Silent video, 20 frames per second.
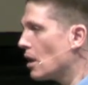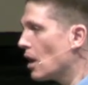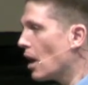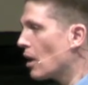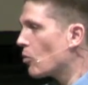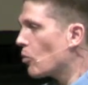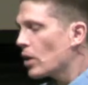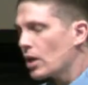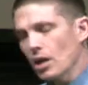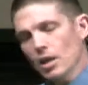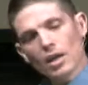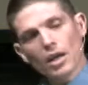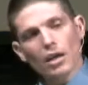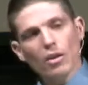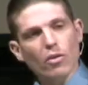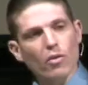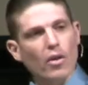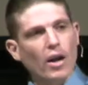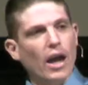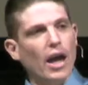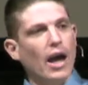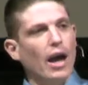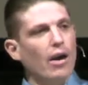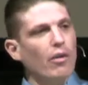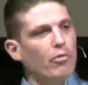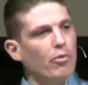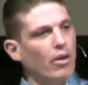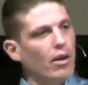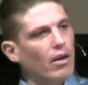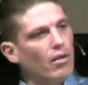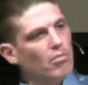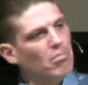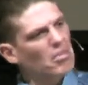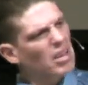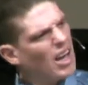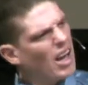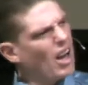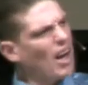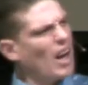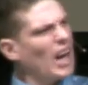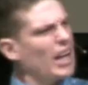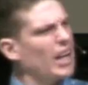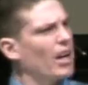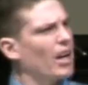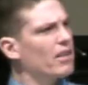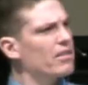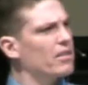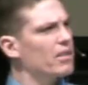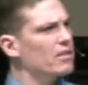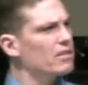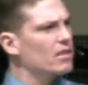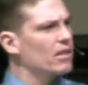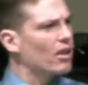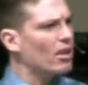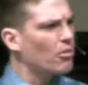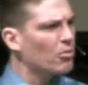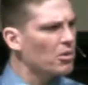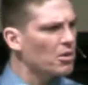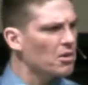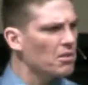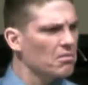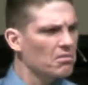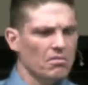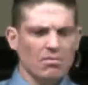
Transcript: And we can either have a, yeah, I got this covered